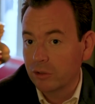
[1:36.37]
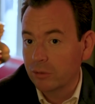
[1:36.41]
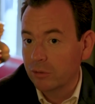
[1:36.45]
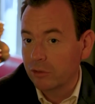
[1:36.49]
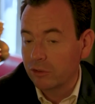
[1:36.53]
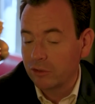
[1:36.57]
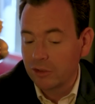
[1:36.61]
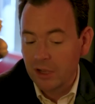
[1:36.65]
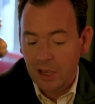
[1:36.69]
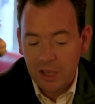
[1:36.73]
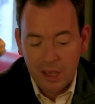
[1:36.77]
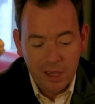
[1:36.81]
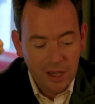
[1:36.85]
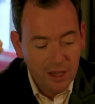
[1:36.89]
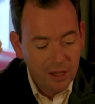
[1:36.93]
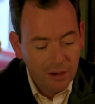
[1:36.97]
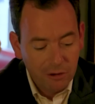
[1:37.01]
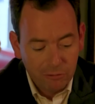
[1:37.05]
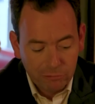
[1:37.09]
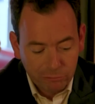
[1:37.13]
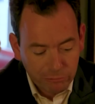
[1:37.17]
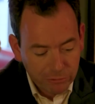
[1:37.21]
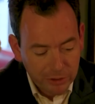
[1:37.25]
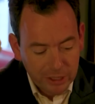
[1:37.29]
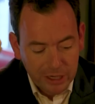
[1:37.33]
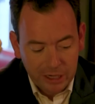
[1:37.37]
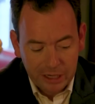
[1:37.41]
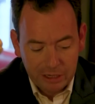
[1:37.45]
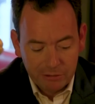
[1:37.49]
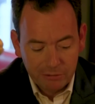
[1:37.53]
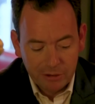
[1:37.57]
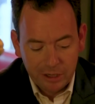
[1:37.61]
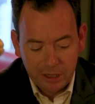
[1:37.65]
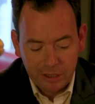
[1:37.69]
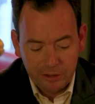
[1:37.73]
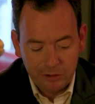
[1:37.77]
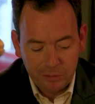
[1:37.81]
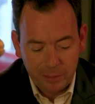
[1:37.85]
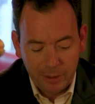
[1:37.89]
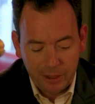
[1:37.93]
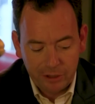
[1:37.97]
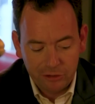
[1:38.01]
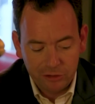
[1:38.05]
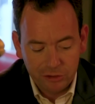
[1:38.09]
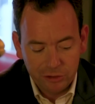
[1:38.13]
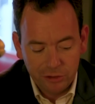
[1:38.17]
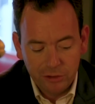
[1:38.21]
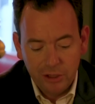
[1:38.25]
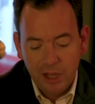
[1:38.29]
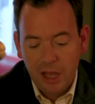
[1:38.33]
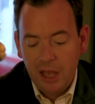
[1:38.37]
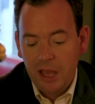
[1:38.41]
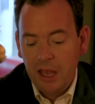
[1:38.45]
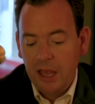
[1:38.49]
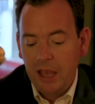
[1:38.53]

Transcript: It was really, really special.